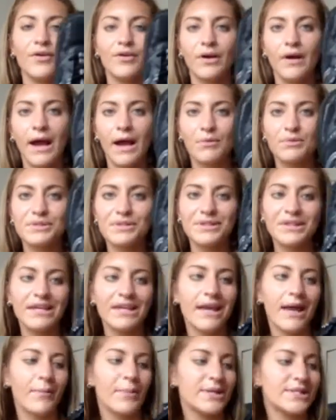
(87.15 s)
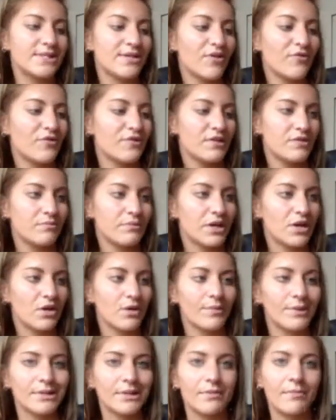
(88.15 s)
don't know, I was looking at myself in the
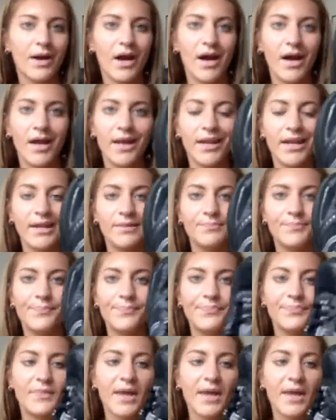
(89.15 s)
mirror with them on and